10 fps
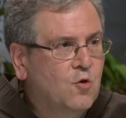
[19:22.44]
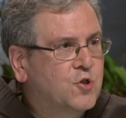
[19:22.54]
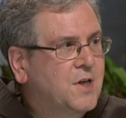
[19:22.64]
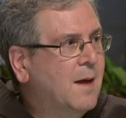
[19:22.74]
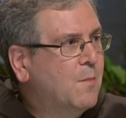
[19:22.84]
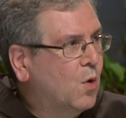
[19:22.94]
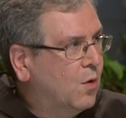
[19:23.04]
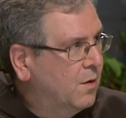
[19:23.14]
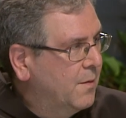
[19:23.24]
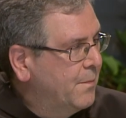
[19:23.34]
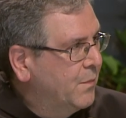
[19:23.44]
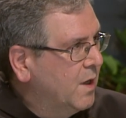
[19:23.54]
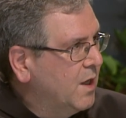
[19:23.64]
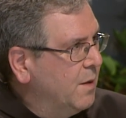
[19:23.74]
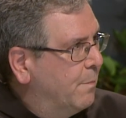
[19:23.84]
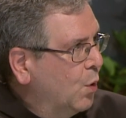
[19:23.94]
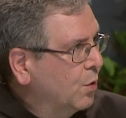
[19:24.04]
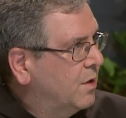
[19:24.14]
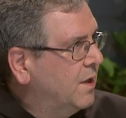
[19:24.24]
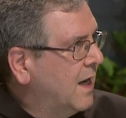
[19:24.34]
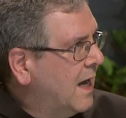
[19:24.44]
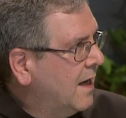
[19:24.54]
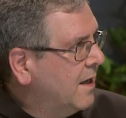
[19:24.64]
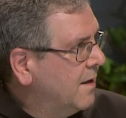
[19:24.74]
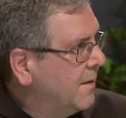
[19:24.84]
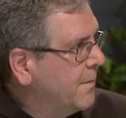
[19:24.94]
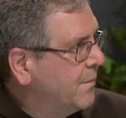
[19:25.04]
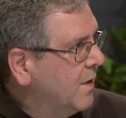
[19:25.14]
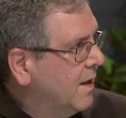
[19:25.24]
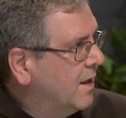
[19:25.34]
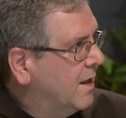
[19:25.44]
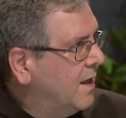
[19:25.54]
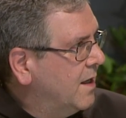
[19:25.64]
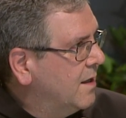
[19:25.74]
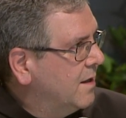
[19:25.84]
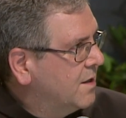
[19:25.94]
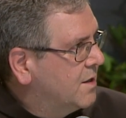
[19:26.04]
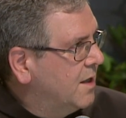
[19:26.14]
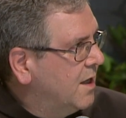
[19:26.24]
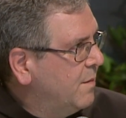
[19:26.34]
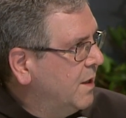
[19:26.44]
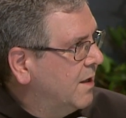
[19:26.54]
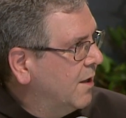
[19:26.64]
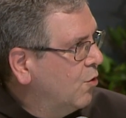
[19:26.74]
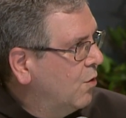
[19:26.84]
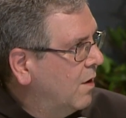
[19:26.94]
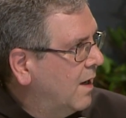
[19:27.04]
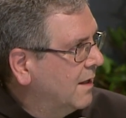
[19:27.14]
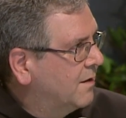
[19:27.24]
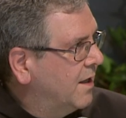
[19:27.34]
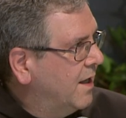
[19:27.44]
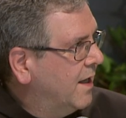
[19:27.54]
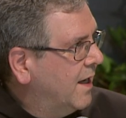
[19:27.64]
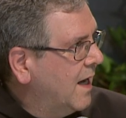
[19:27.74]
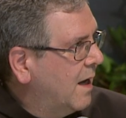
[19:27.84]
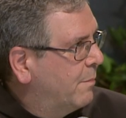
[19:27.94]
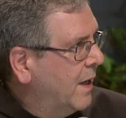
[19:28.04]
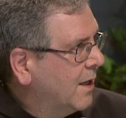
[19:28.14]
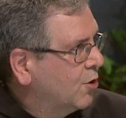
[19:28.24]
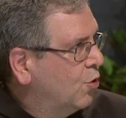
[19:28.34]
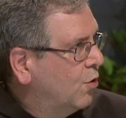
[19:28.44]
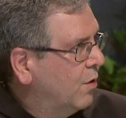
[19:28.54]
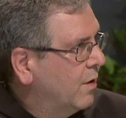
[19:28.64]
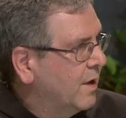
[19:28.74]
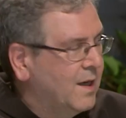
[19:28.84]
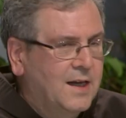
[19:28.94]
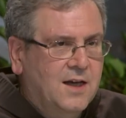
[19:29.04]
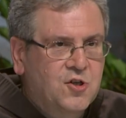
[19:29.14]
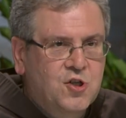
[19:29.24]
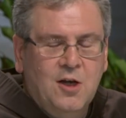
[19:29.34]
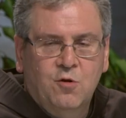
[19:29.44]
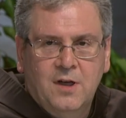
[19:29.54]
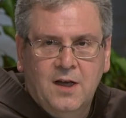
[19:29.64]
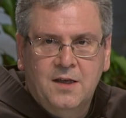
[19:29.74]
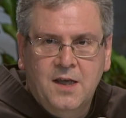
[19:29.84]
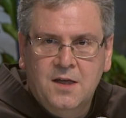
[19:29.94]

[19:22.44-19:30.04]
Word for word: How can we stay in these places? How can we stay in these sanctuaries and make sure that they are places that are alive?